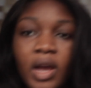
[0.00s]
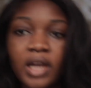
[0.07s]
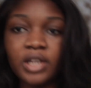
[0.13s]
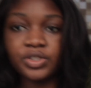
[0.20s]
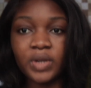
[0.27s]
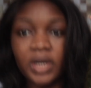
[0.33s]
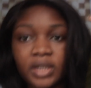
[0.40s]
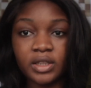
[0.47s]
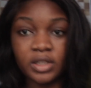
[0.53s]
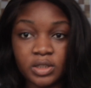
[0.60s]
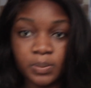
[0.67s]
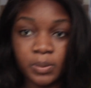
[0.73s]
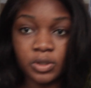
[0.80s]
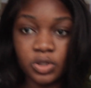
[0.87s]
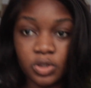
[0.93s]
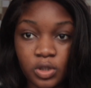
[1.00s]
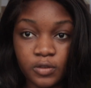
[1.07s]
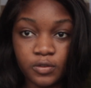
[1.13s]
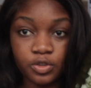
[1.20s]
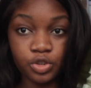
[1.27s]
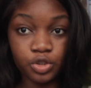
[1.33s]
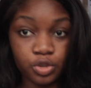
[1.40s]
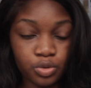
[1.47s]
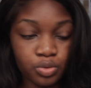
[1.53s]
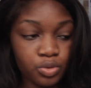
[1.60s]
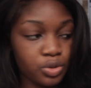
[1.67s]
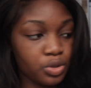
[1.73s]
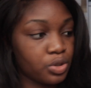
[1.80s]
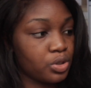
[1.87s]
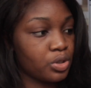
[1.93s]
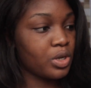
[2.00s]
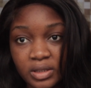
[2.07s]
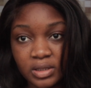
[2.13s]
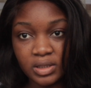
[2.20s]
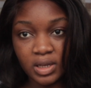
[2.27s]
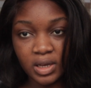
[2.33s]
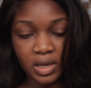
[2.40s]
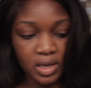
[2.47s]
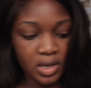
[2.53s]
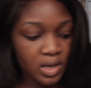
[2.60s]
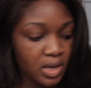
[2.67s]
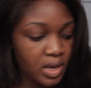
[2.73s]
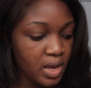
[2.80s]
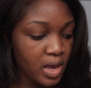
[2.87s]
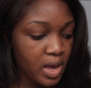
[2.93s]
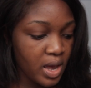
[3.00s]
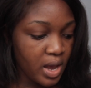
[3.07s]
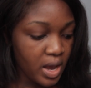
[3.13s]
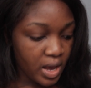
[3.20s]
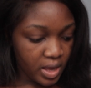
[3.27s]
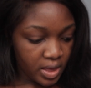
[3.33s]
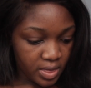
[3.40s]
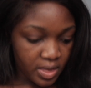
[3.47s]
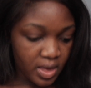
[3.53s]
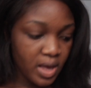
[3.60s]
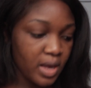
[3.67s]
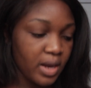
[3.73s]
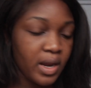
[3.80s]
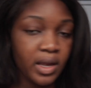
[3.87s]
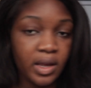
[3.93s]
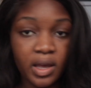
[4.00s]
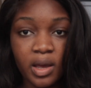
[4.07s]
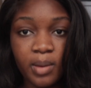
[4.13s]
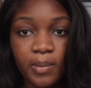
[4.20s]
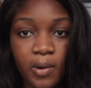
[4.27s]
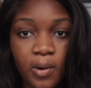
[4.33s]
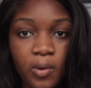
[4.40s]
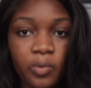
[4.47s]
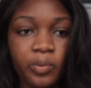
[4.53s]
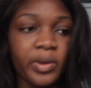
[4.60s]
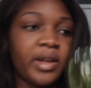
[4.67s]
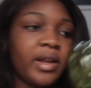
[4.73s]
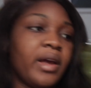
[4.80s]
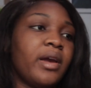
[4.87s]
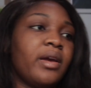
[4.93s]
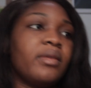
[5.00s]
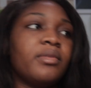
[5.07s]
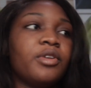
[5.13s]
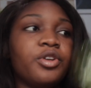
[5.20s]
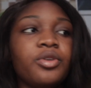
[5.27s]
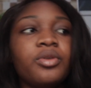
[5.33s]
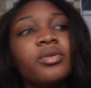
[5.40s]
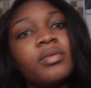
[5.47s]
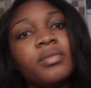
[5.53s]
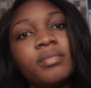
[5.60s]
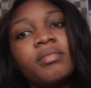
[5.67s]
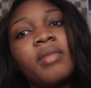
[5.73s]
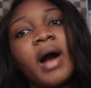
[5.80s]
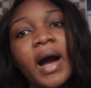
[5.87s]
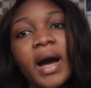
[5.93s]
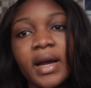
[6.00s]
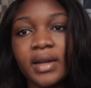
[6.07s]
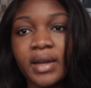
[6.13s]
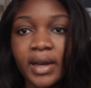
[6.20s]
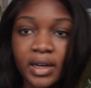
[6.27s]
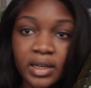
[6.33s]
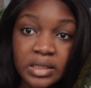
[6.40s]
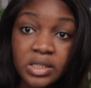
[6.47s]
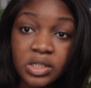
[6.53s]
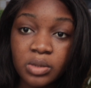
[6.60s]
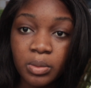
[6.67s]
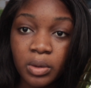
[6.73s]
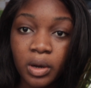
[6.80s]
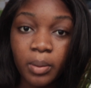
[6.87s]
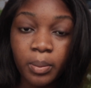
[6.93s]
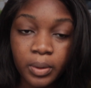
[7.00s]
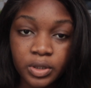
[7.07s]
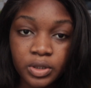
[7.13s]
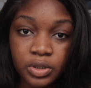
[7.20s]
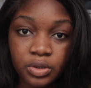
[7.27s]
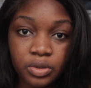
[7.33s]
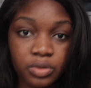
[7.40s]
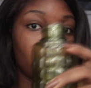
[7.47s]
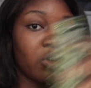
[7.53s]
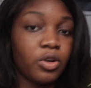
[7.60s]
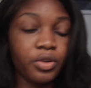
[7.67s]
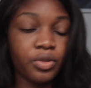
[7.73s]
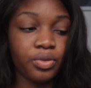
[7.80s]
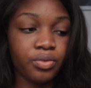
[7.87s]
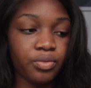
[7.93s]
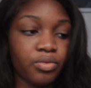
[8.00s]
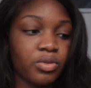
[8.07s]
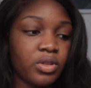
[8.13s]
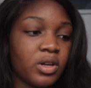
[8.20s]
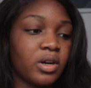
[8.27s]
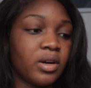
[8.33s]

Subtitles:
I drank this bottle of juice throughout the day, and then I came home and I, you know, had like a similar bottle all through